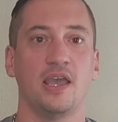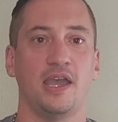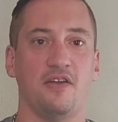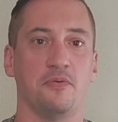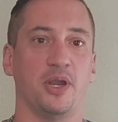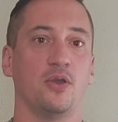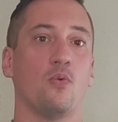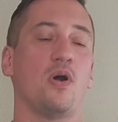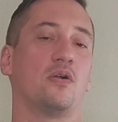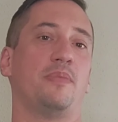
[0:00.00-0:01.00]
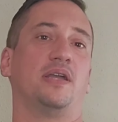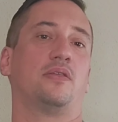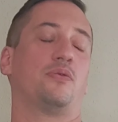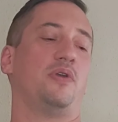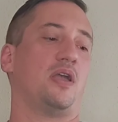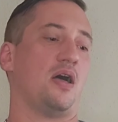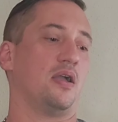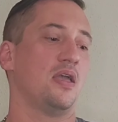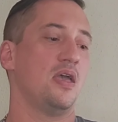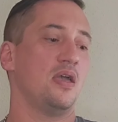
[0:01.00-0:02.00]
Hey everybody, welcome back to
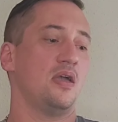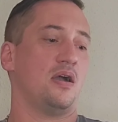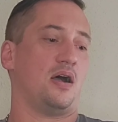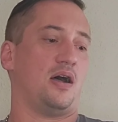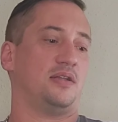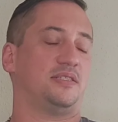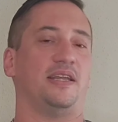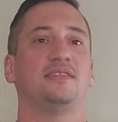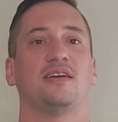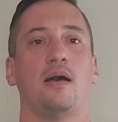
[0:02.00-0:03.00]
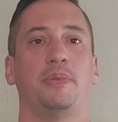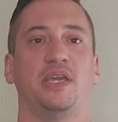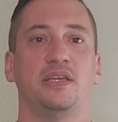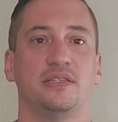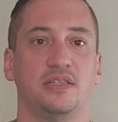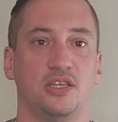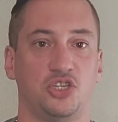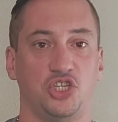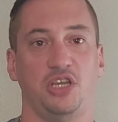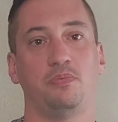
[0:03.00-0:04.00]
3cog. Today's topic is the
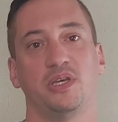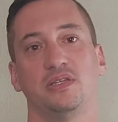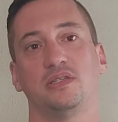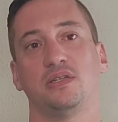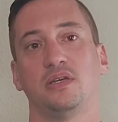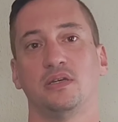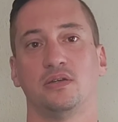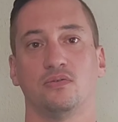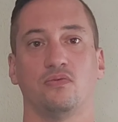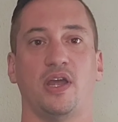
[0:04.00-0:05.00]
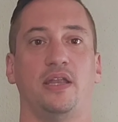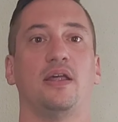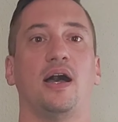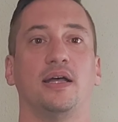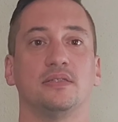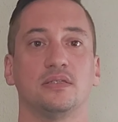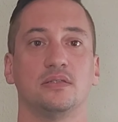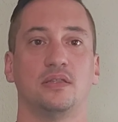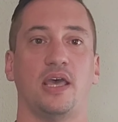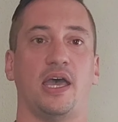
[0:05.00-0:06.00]
cheapest red dots
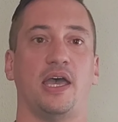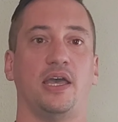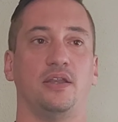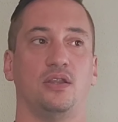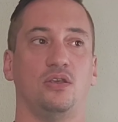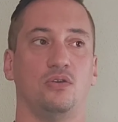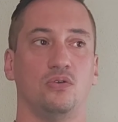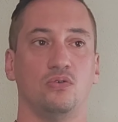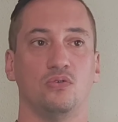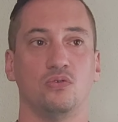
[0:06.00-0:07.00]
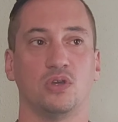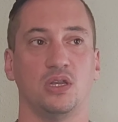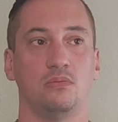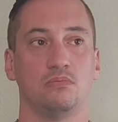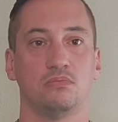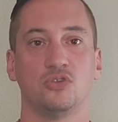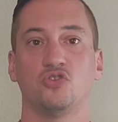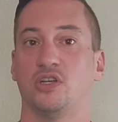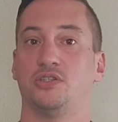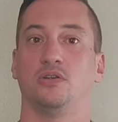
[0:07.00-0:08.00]
that you can
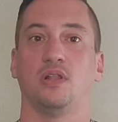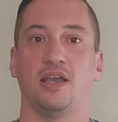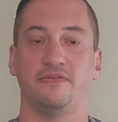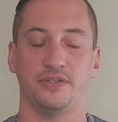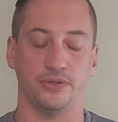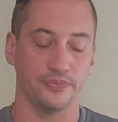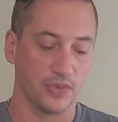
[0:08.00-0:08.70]
trust your life to.